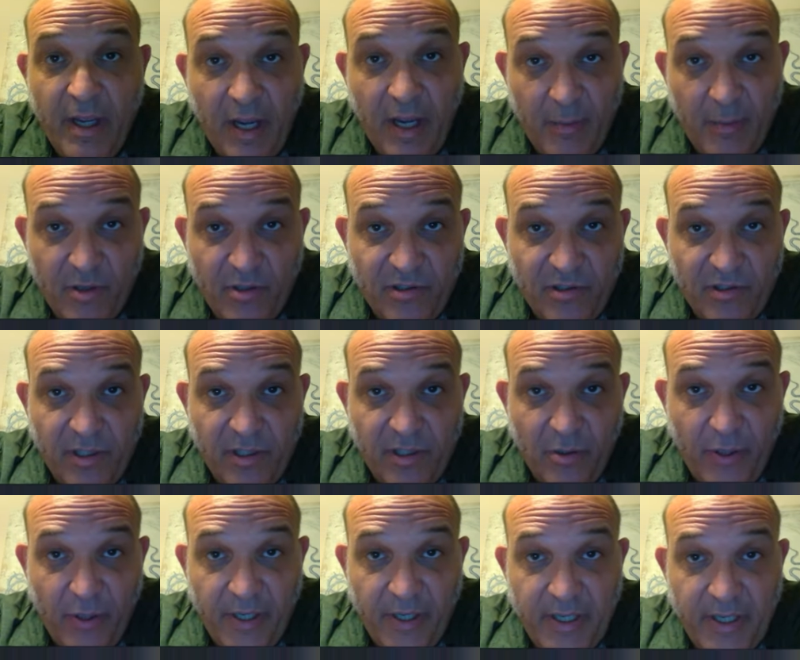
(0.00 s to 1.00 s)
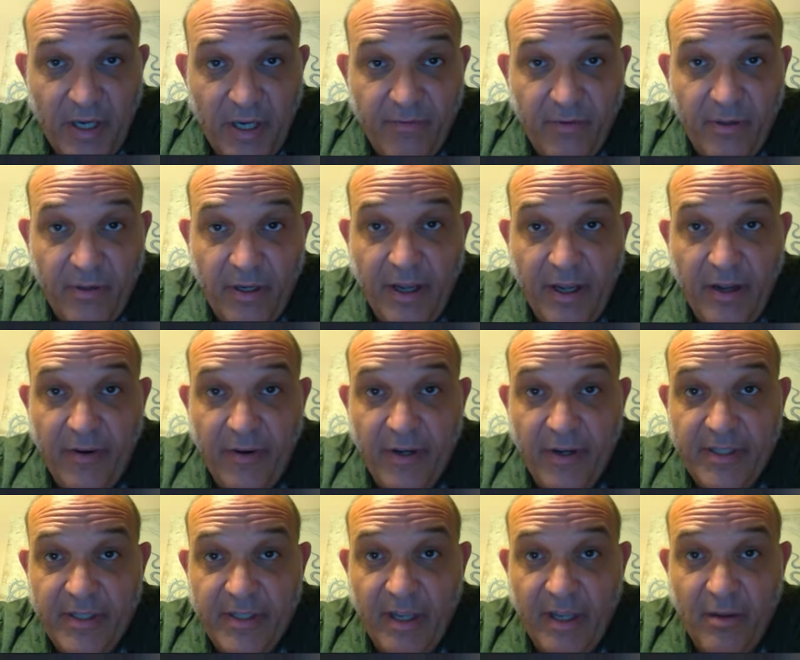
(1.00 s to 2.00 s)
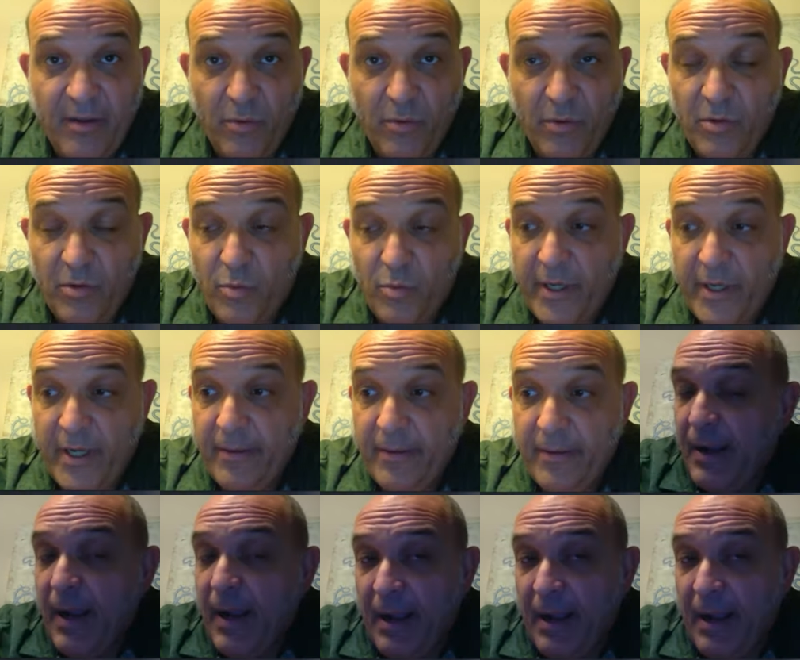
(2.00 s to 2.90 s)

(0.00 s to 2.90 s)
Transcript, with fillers: I'm usually quite careful in how I say the word we.